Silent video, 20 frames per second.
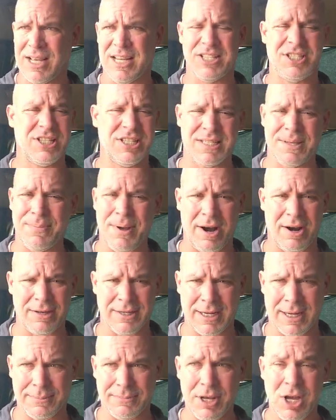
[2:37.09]
It's just a matter of
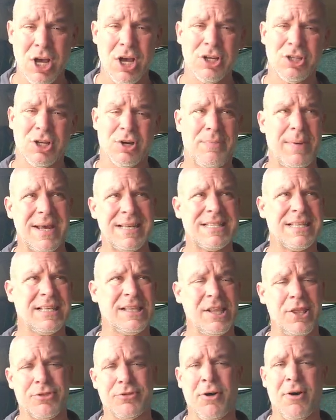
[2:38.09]
time. So they're
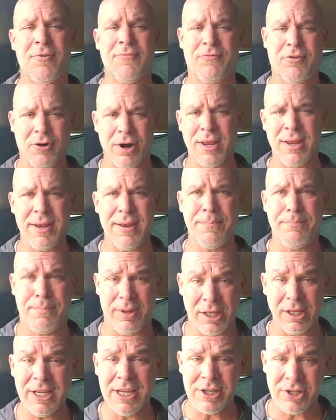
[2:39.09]
basically throwing $40
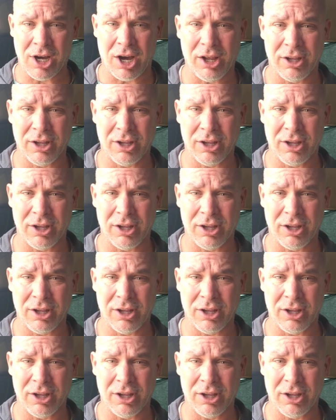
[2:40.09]
billion